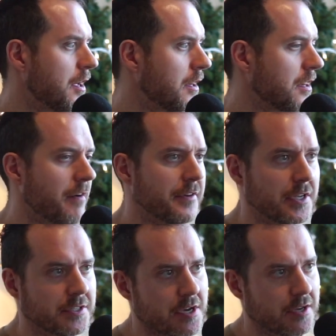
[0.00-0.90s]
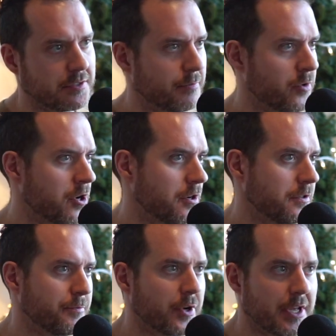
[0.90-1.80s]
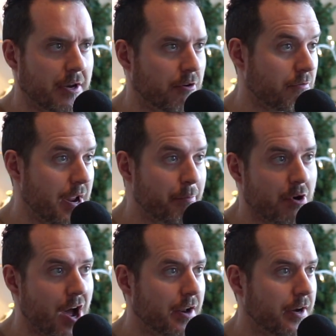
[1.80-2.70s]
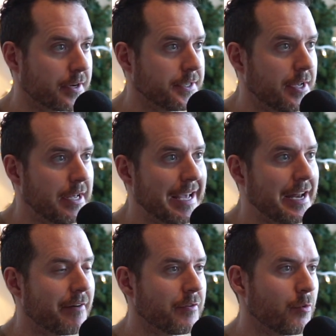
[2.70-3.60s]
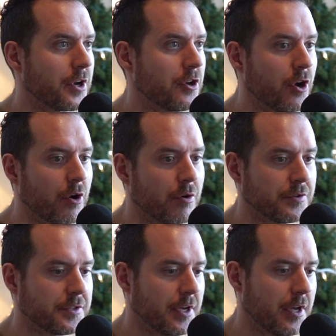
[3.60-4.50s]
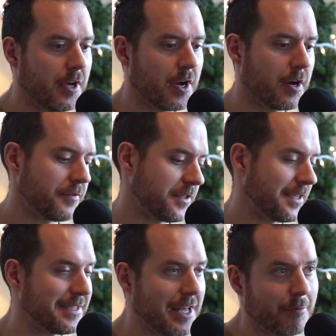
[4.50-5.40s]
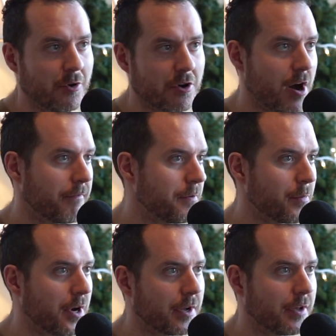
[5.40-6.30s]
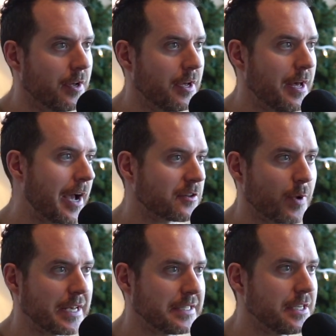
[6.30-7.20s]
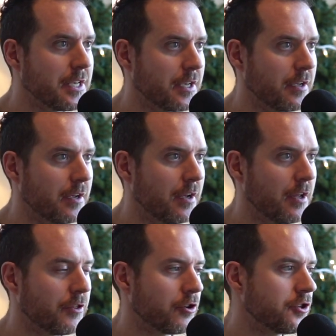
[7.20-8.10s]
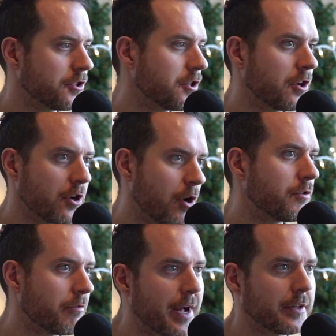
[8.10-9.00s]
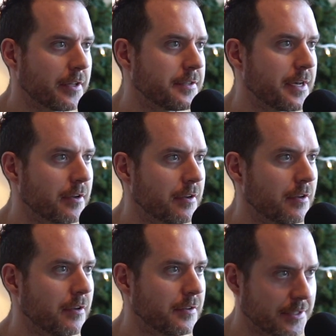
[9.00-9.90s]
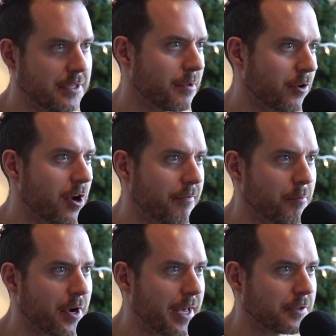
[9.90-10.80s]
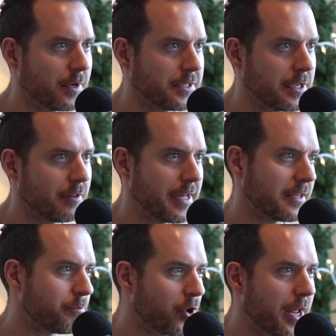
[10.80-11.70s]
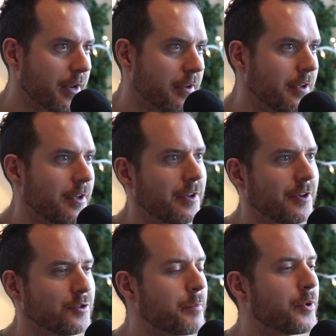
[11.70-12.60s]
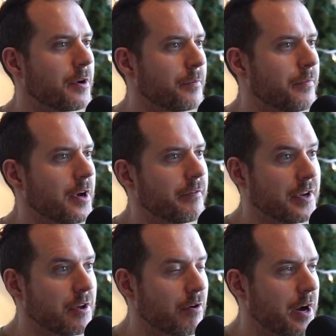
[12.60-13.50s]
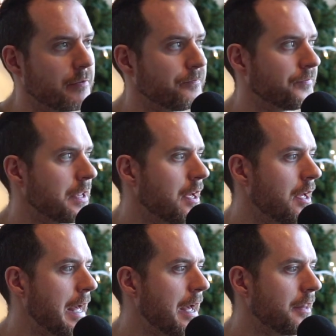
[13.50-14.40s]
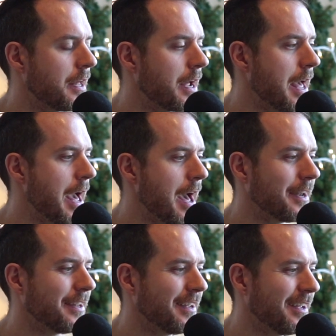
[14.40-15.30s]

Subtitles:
loving its customers, putting out a great product, and everyone knows of sustainable coffee mug XYZ, they're just going to go directly to sustainable coffee mug XYZ. That's brand. So I put a video out, and then I had